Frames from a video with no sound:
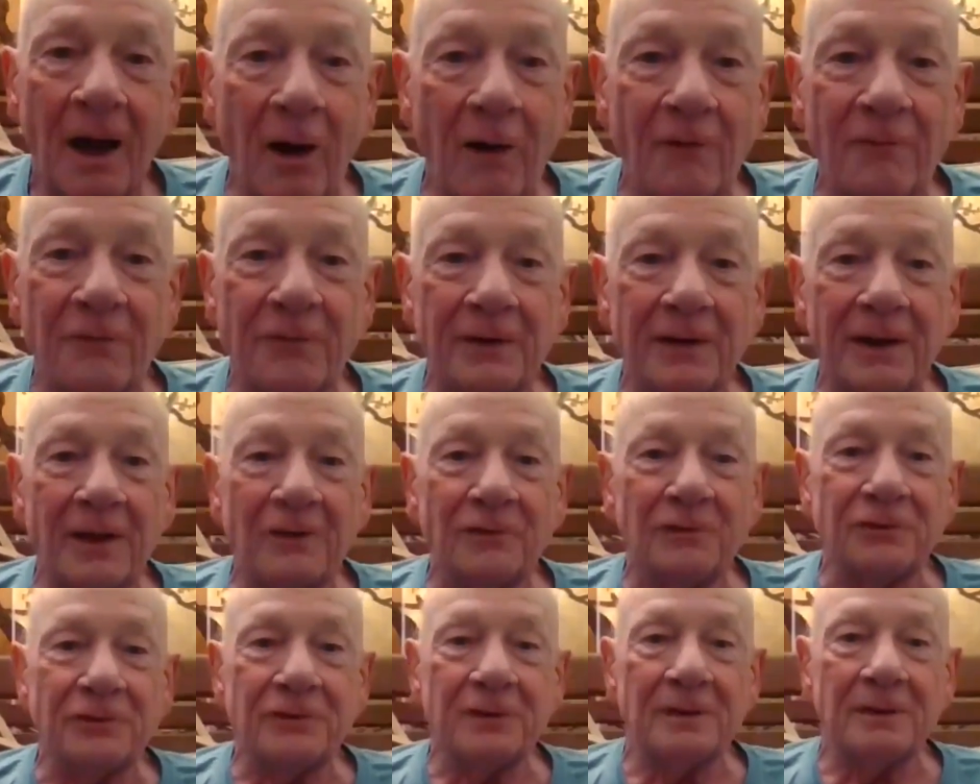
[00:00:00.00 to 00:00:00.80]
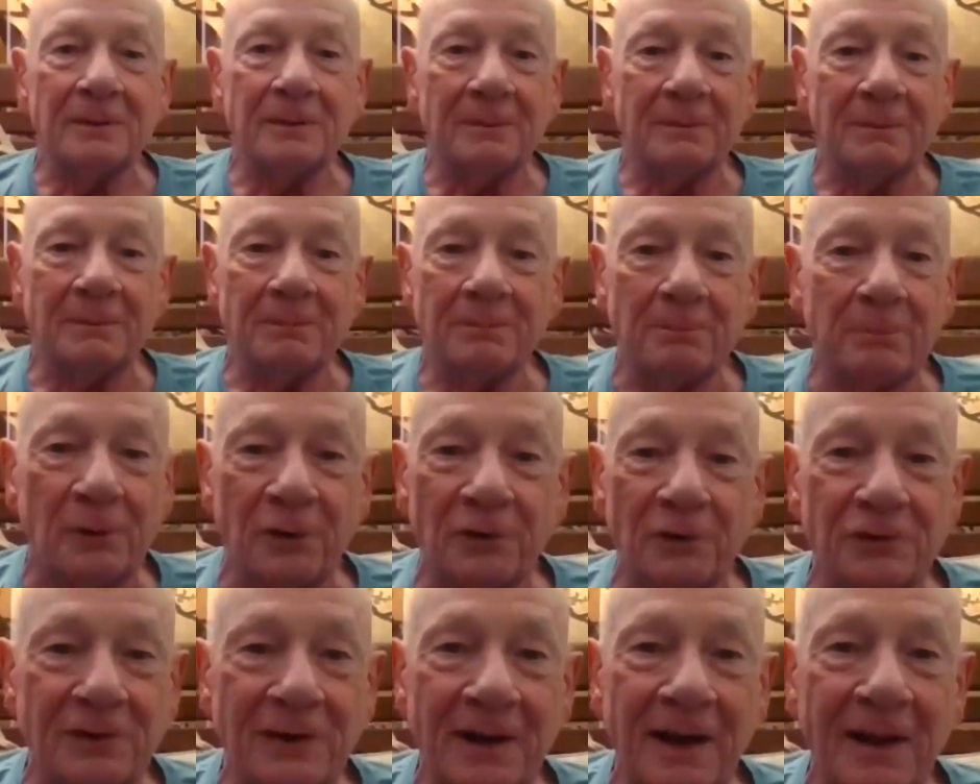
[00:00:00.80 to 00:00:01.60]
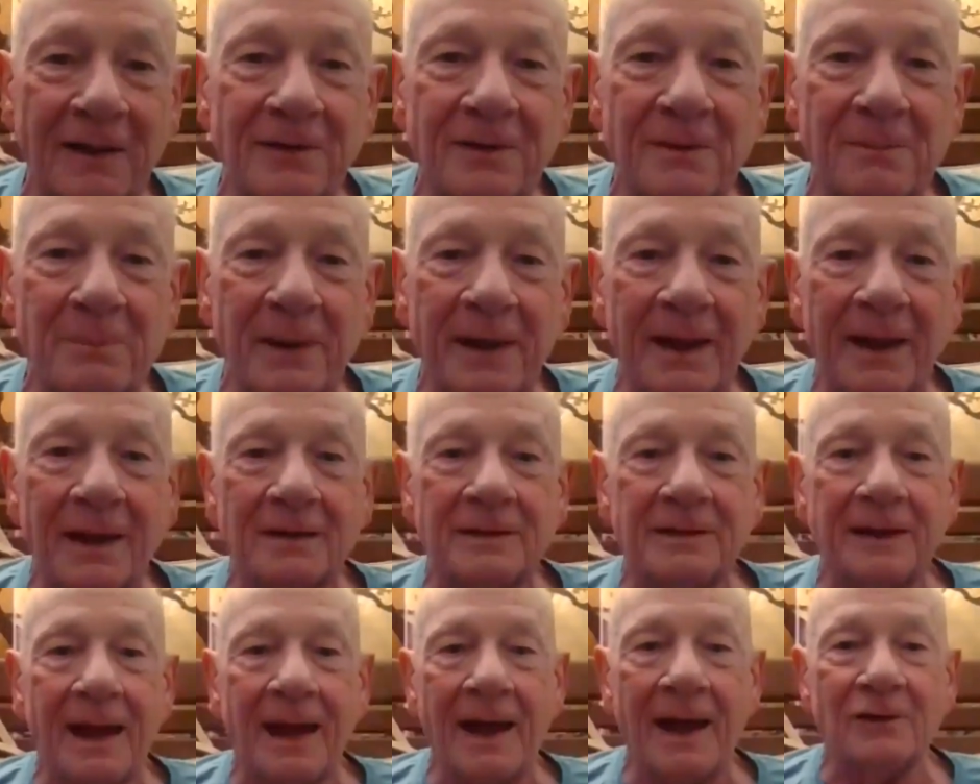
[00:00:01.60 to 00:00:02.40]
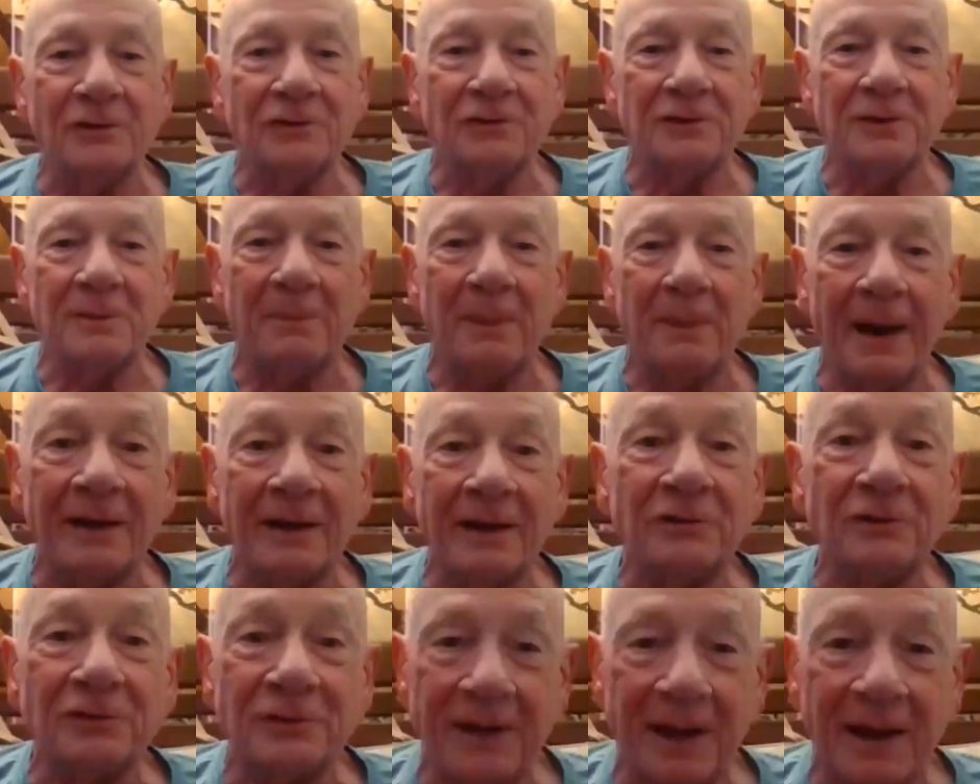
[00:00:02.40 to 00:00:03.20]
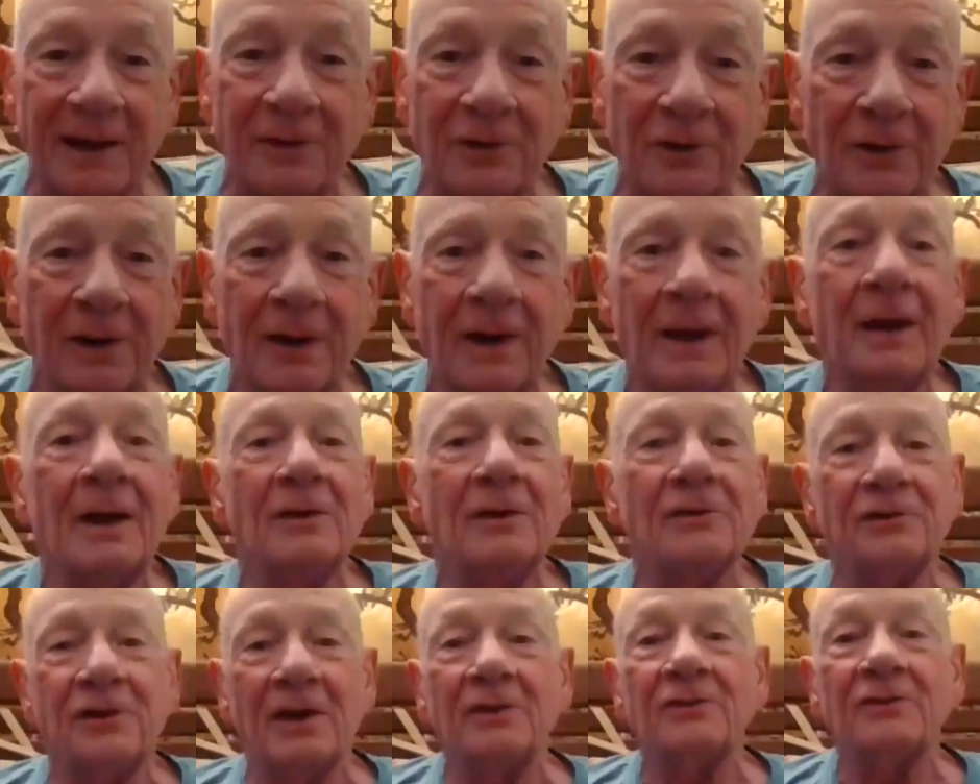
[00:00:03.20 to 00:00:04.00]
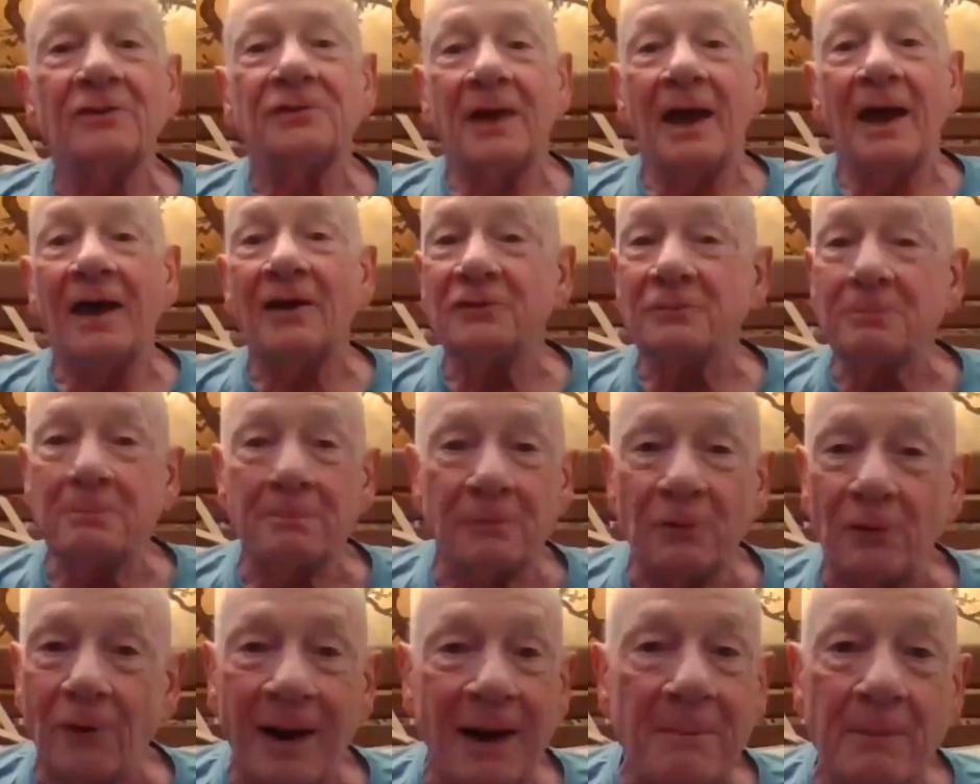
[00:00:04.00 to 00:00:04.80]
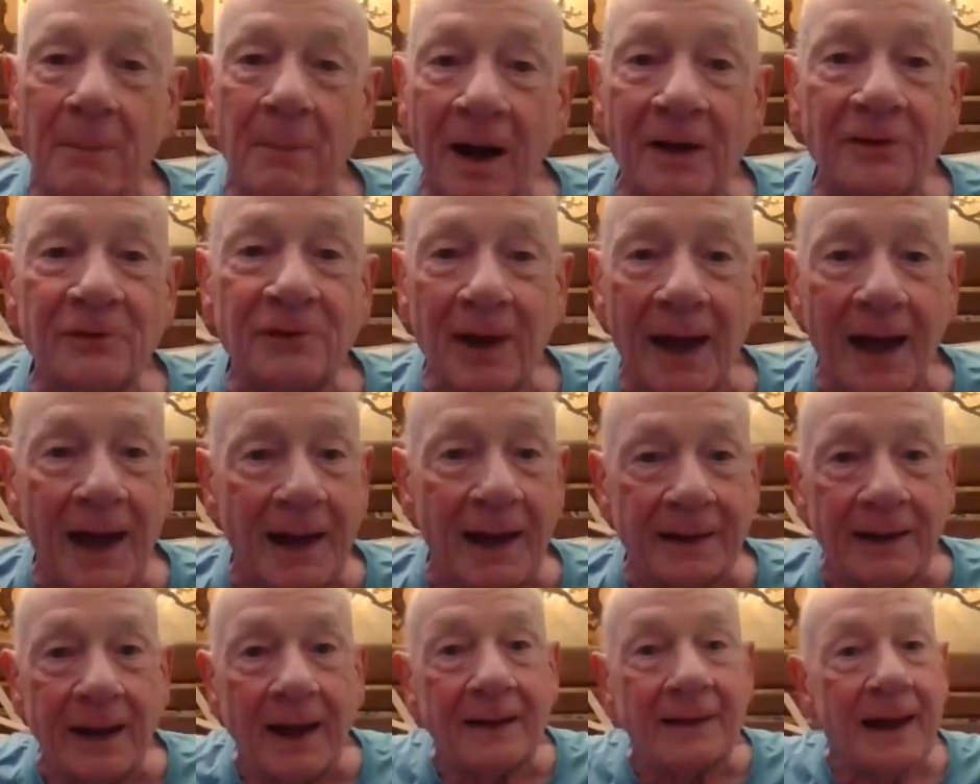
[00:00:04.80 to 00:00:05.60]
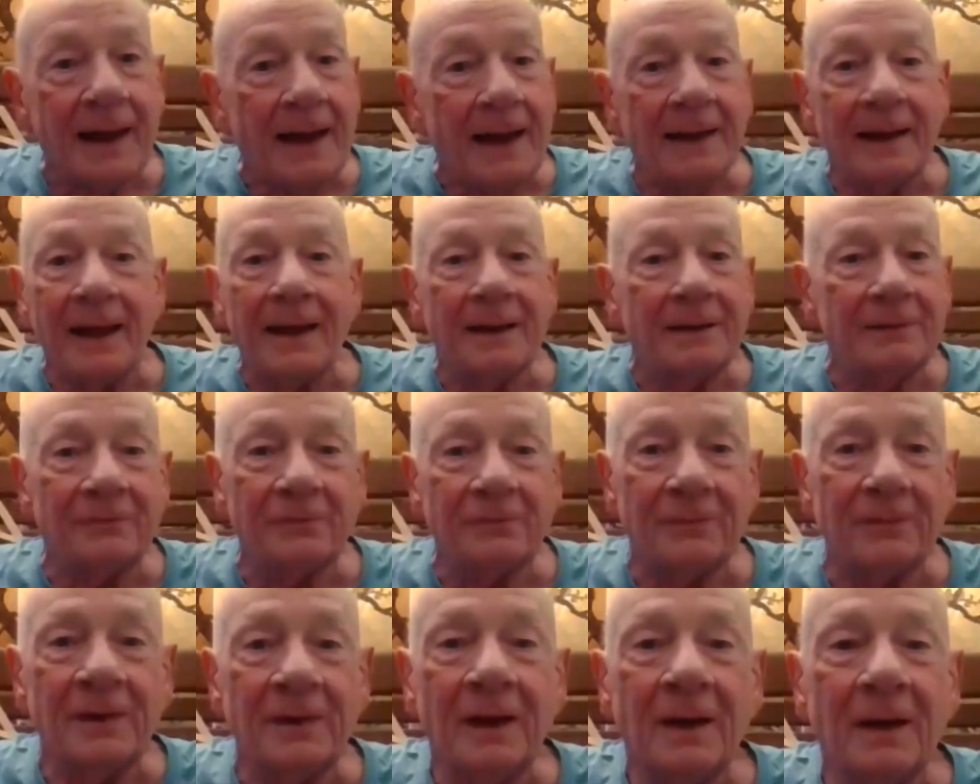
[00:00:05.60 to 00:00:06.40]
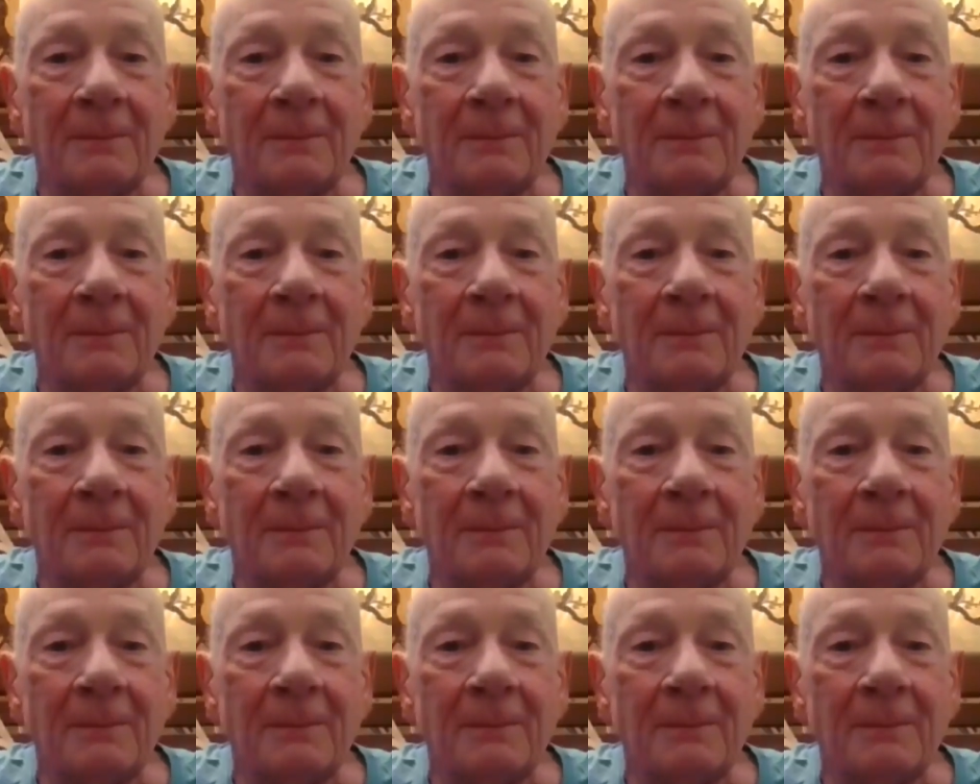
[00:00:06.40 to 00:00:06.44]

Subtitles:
Often as the person in the bed dies, the bystander says, as grandma died, I got out of